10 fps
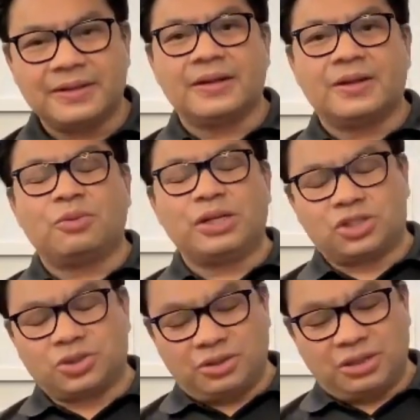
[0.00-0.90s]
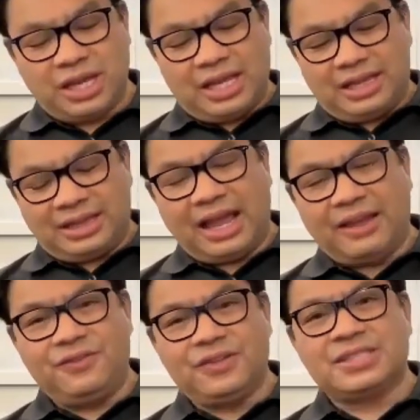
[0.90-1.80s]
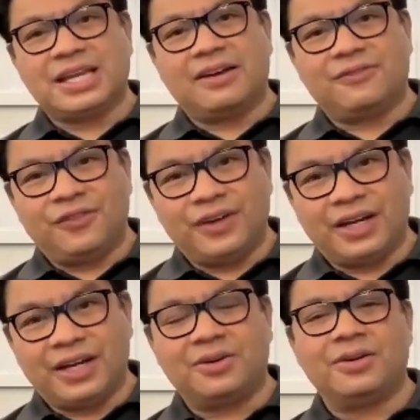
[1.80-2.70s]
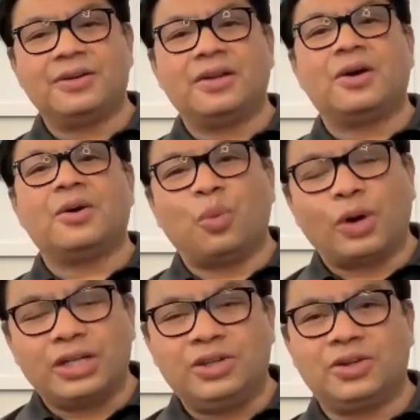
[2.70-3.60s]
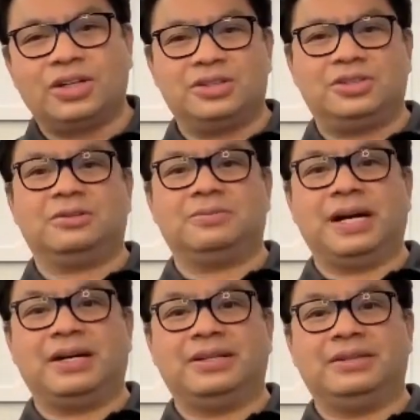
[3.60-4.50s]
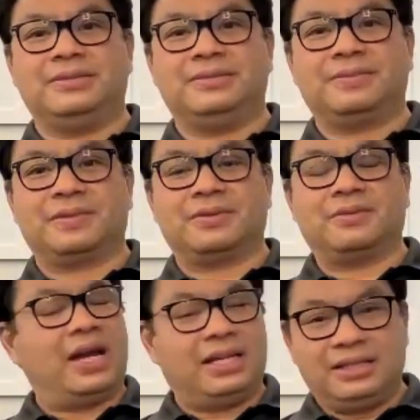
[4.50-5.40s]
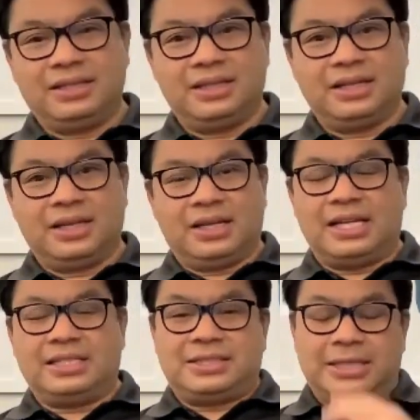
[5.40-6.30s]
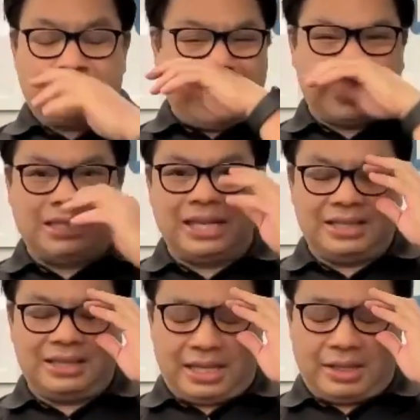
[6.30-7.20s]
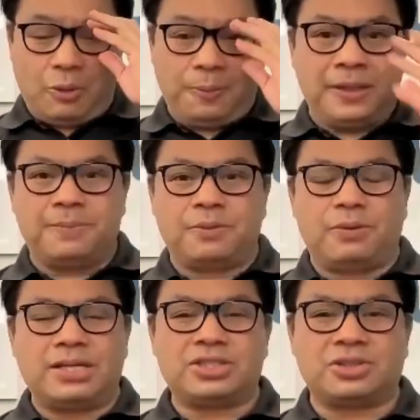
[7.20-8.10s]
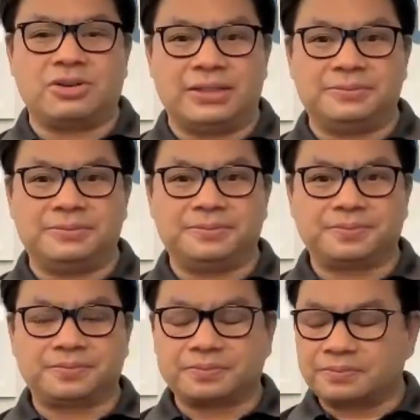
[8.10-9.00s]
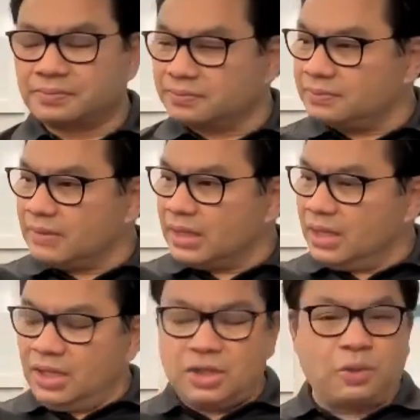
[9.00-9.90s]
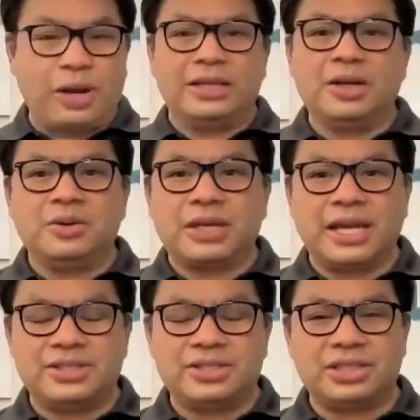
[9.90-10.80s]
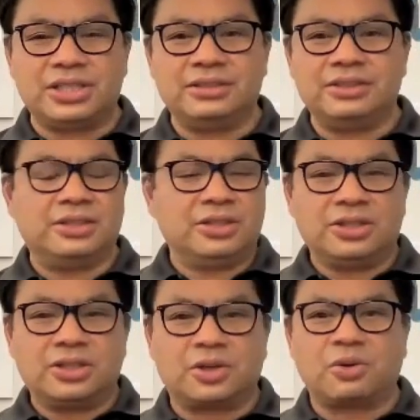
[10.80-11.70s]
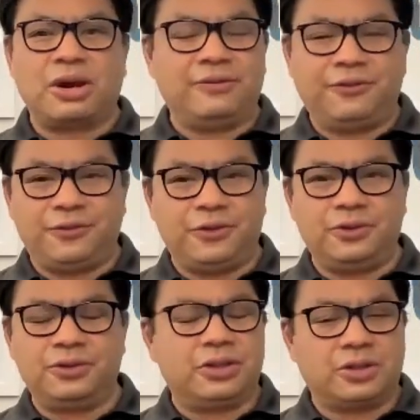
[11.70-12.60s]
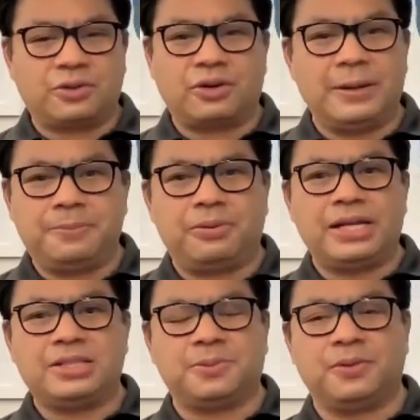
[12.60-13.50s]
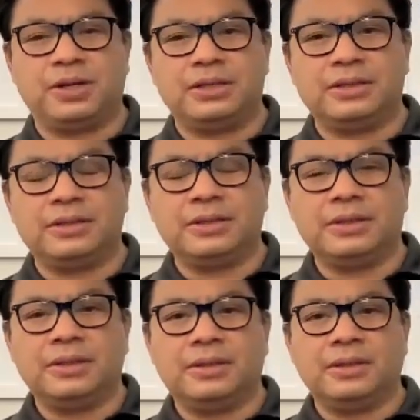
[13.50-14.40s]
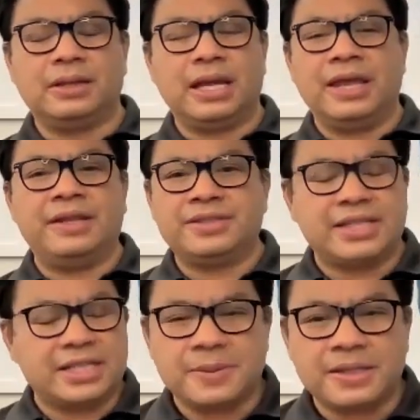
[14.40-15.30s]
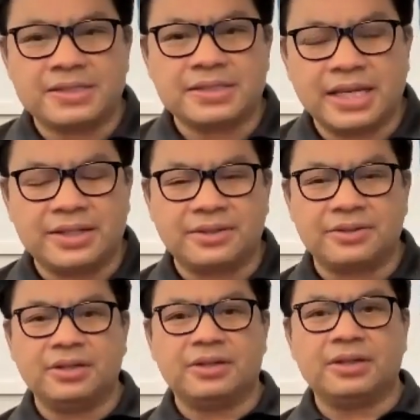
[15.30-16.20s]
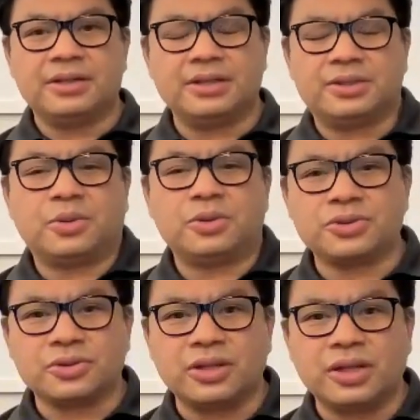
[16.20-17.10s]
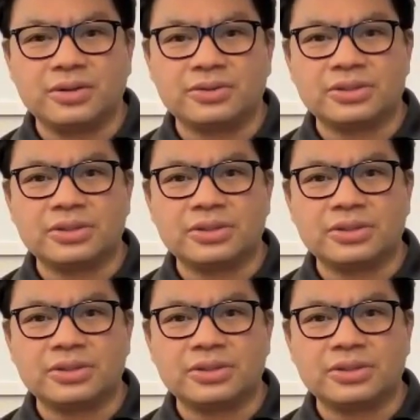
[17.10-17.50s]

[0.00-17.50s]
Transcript: Richard, life is not fair. What are you going to do about it? Right? It's like opening up a restaurant. Great location, great food, great price point. And then 6 months later, the doors are closed.